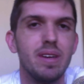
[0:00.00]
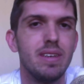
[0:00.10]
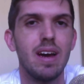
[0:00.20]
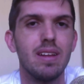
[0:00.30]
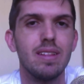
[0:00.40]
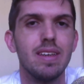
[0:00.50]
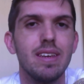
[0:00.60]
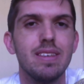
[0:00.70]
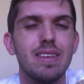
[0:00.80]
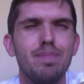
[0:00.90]
but not
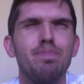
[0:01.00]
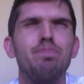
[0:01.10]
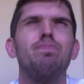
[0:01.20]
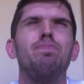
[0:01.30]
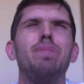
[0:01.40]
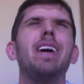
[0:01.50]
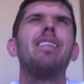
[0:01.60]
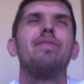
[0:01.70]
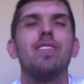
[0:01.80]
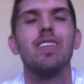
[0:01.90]
least, and
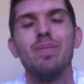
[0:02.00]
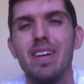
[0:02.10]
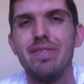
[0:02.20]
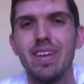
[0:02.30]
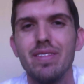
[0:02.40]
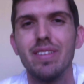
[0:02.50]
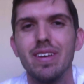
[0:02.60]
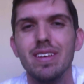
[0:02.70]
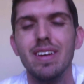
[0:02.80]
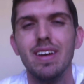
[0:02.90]
by far my
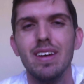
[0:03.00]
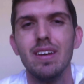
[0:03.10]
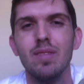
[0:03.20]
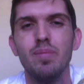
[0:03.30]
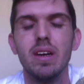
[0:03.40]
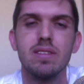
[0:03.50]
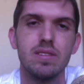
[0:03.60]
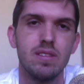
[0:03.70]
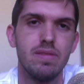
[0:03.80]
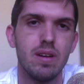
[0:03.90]
favorite, but it's
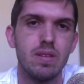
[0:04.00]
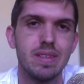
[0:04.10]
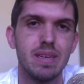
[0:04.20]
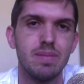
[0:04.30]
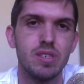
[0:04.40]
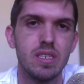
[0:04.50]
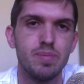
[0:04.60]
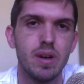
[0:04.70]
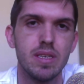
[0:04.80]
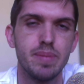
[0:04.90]
also following the same trend as
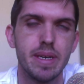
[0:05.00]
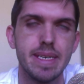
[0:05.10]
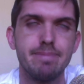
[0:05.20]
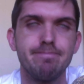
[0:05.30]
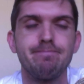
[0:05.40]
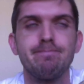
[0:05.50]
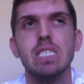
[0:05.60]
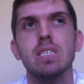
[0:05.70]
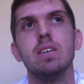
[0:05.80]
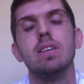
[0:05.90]
prospecting,
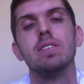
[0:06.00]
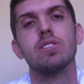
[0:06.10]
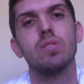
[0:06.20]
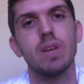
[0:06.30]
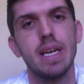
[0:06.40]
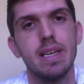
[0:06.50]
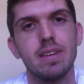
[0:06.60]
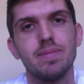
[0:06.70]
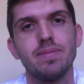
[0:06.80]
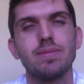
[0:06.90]
is
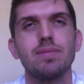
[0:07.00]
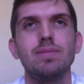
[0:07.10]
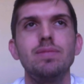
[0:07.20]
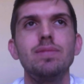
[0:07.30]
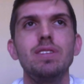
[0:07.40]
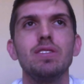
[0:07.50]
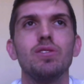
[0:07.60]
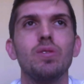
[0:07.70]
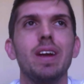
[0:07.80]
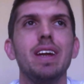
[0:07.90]
grading.
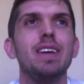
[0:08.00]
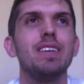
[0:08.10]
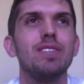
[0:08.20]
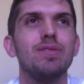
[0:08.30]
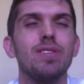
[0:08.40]
Grading.